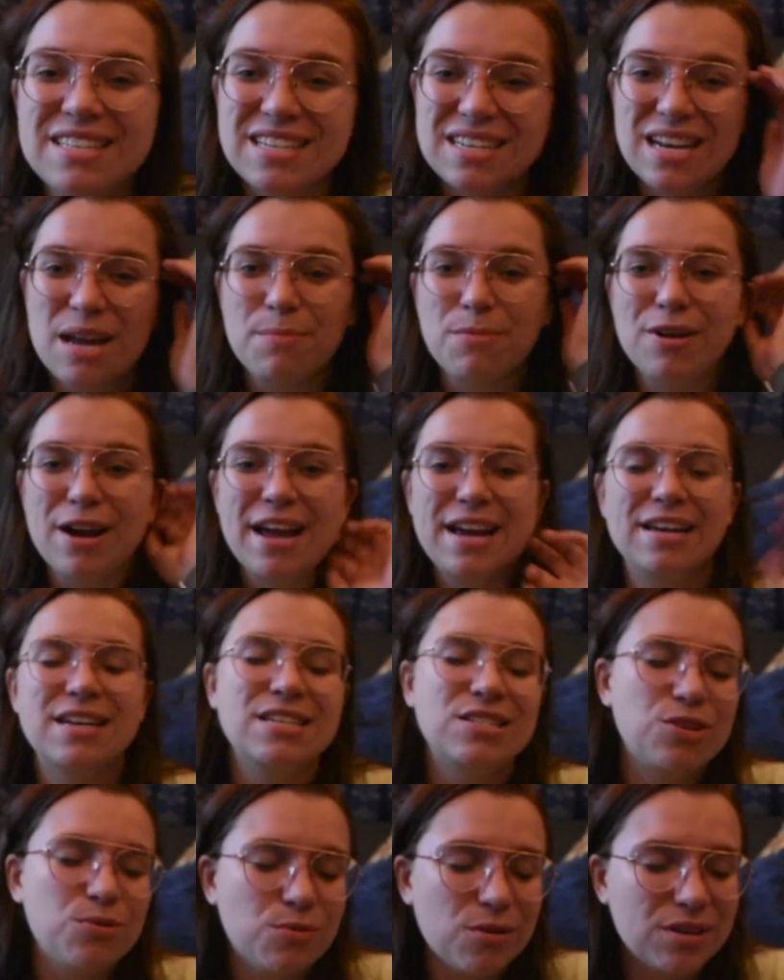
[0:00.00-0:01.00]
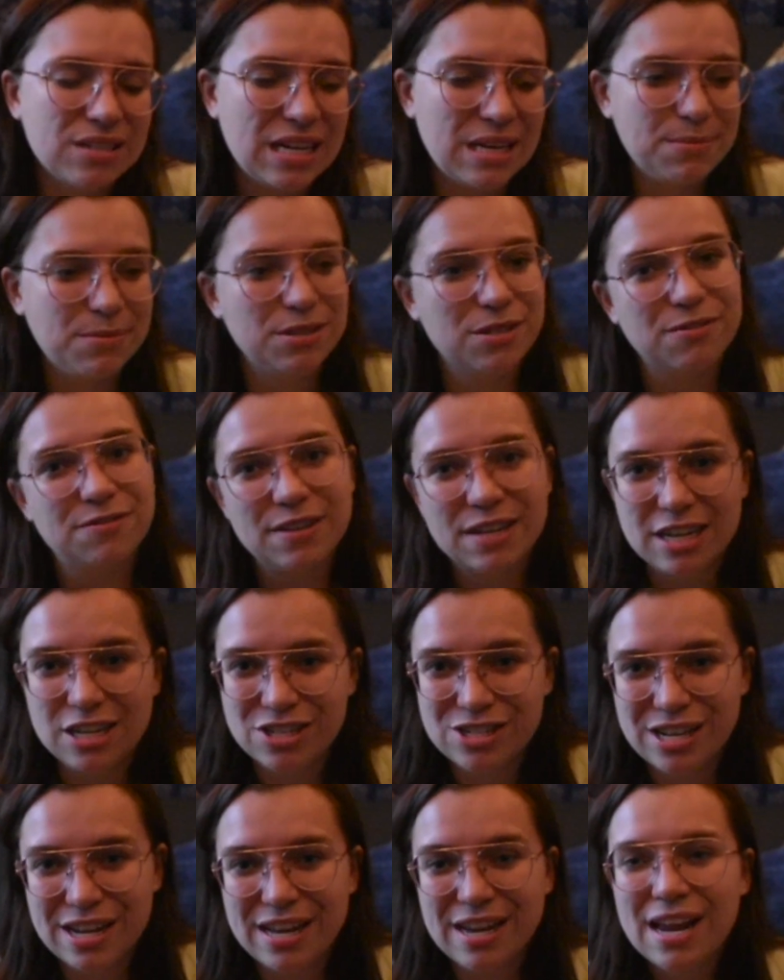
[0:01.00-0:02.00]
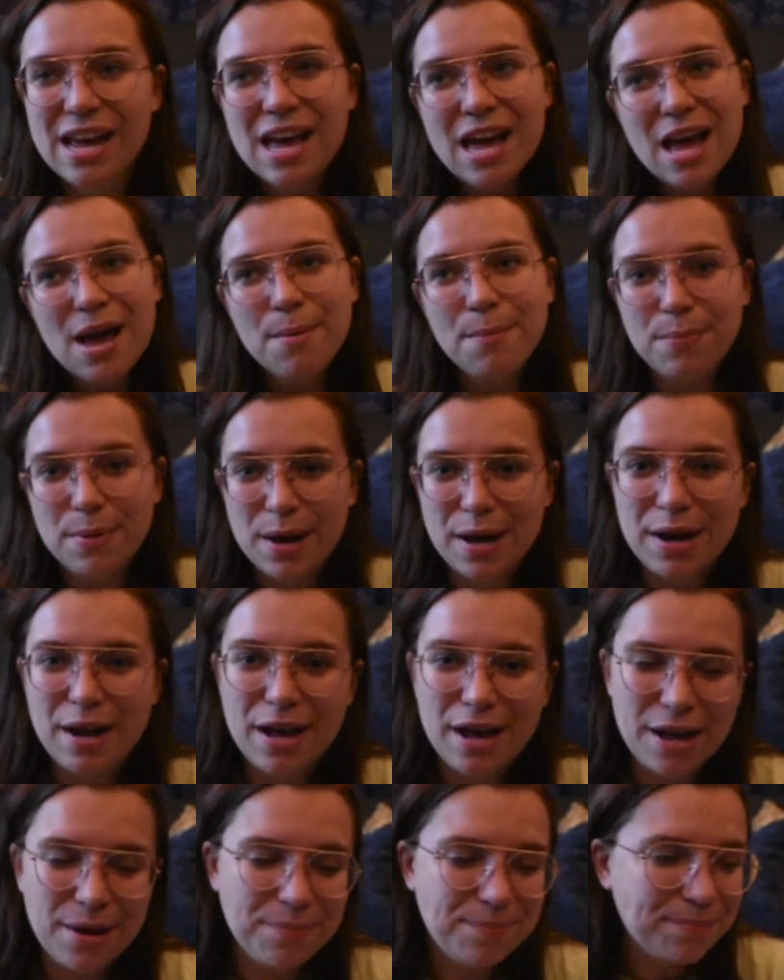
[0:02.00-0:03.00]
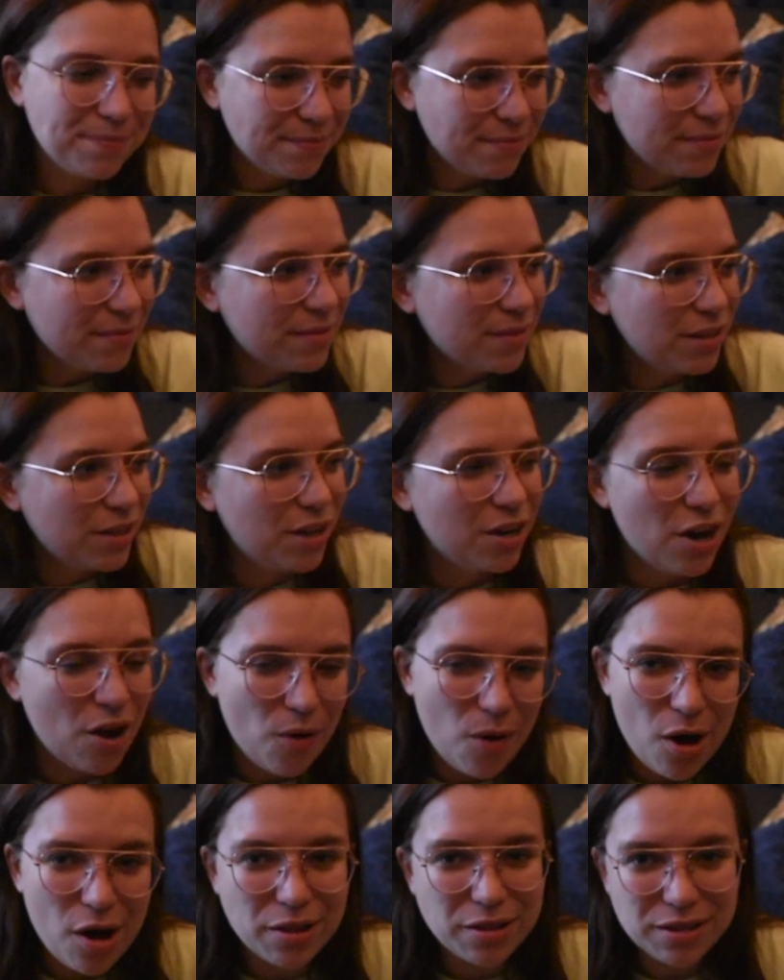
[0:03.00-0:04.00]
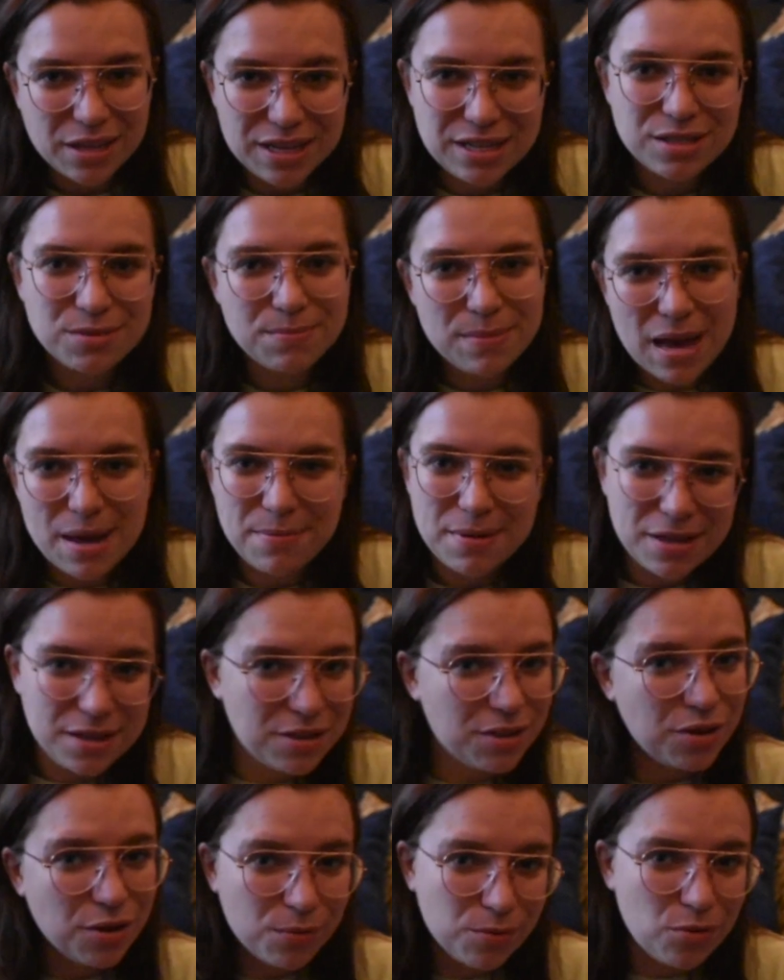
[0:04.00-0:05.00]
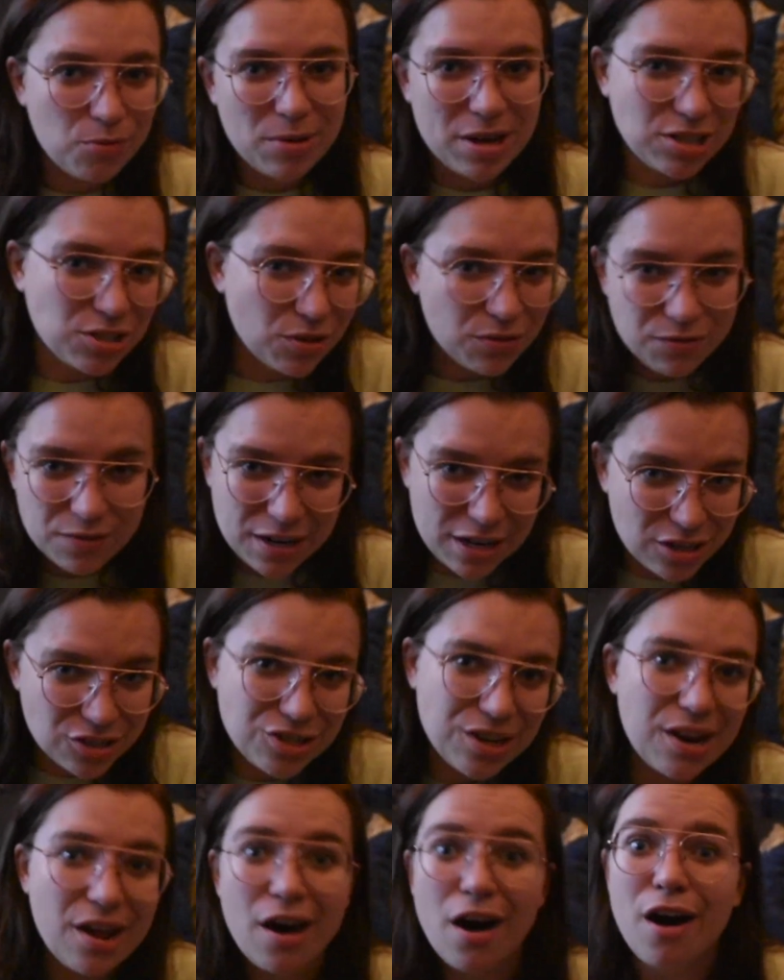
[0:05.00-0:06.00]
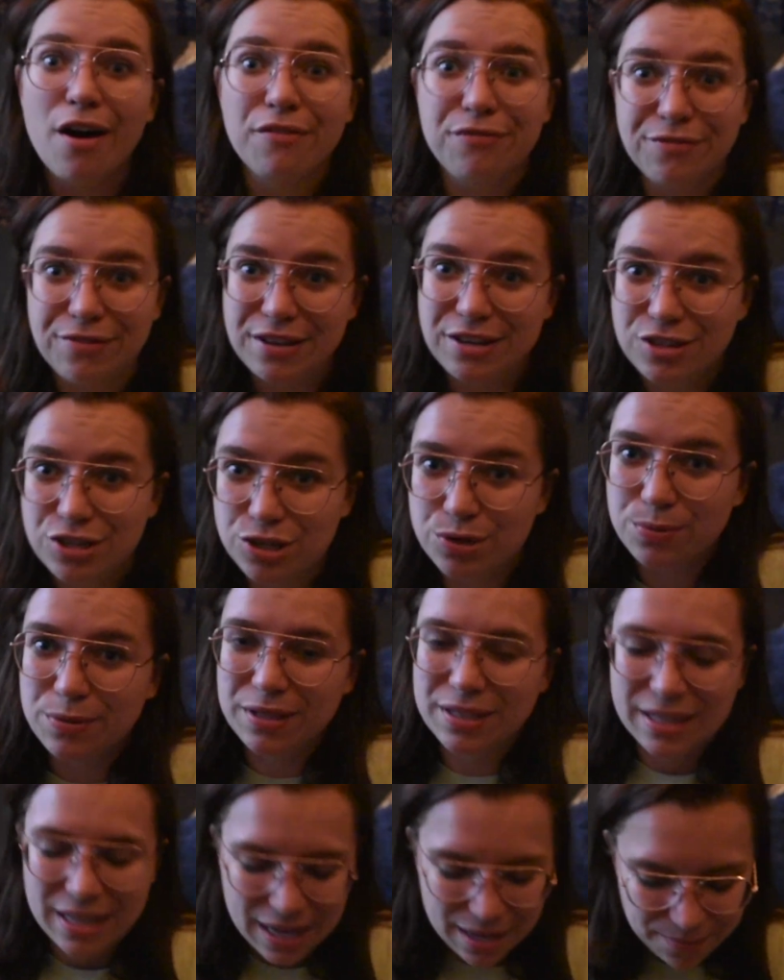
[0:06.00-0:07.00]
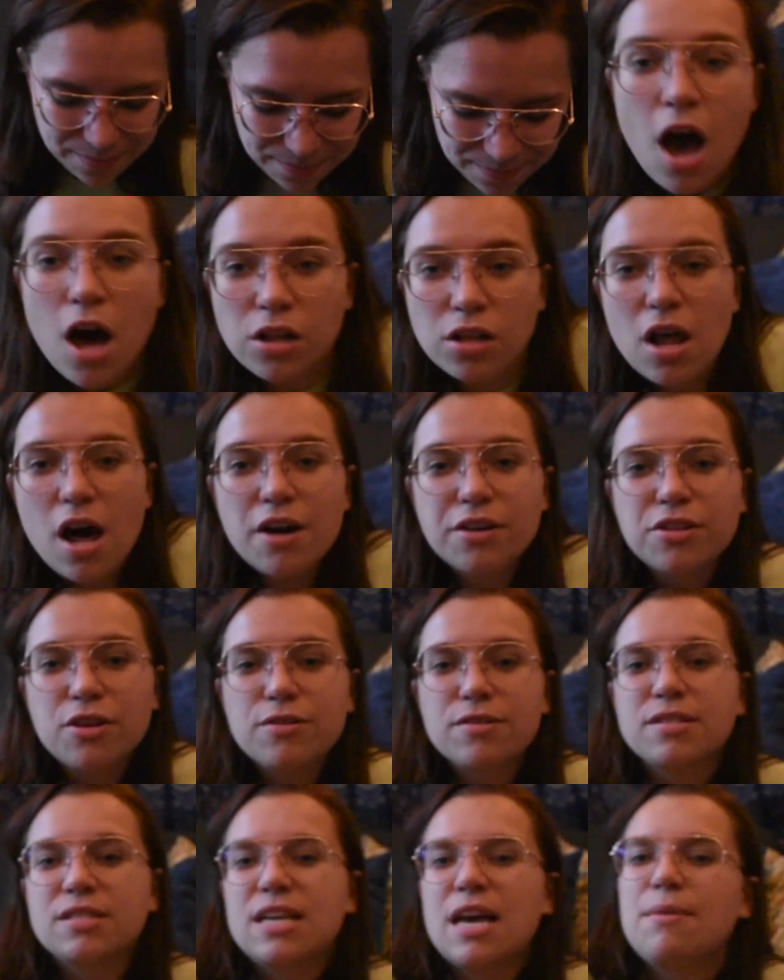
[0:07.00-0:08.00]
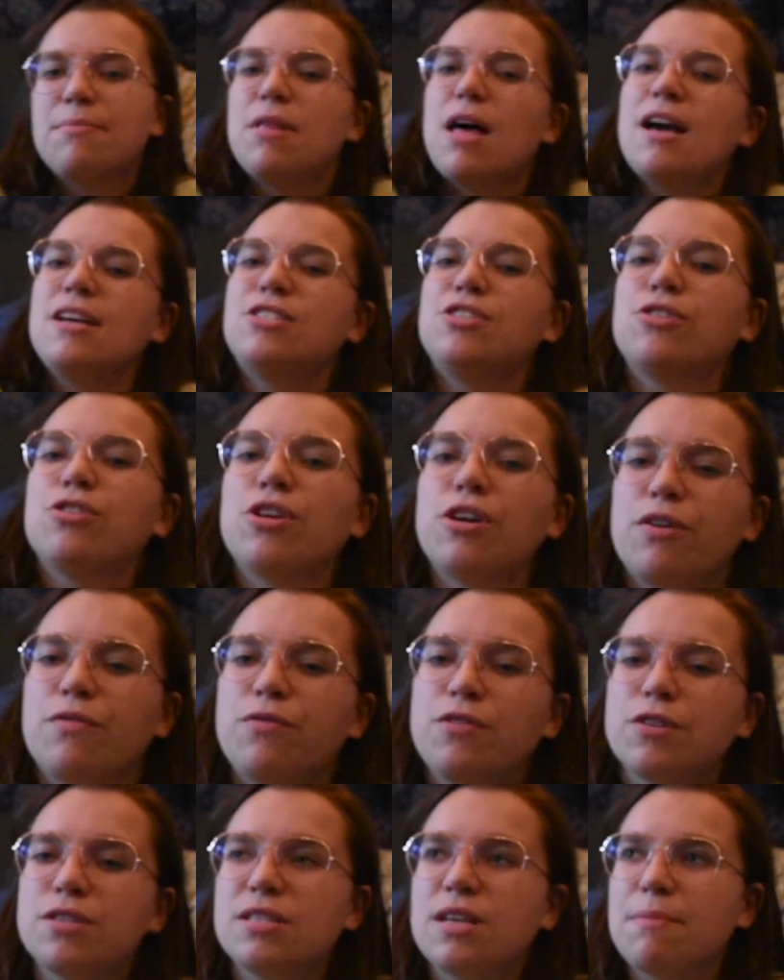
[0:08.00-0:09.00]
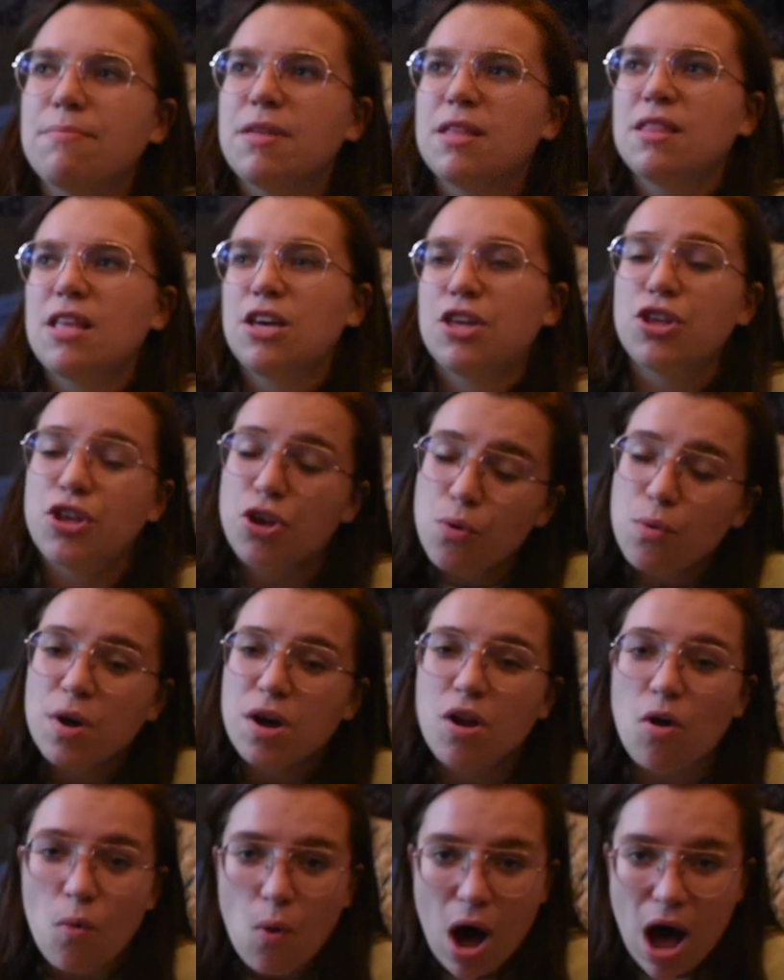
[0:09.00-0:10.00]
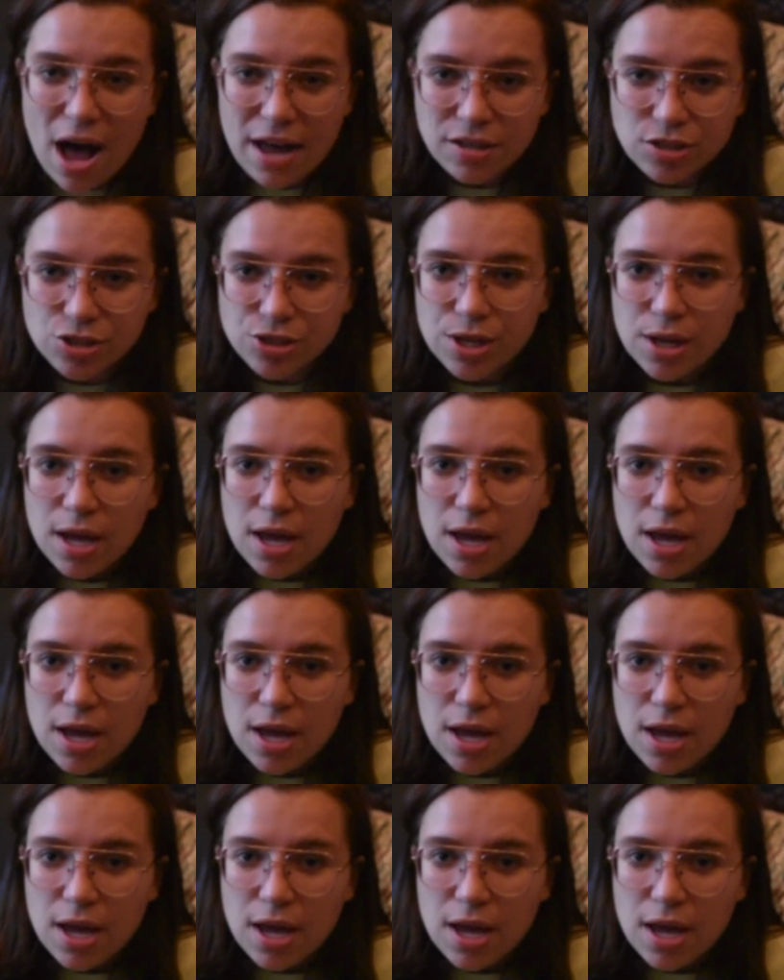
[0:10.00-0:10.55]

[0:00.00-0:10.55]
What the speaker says: at number 8, because you weren't able to finish it, but at least maybe your roommates will finish it eventually. Along those same lines, you're looking for something that you want to watch.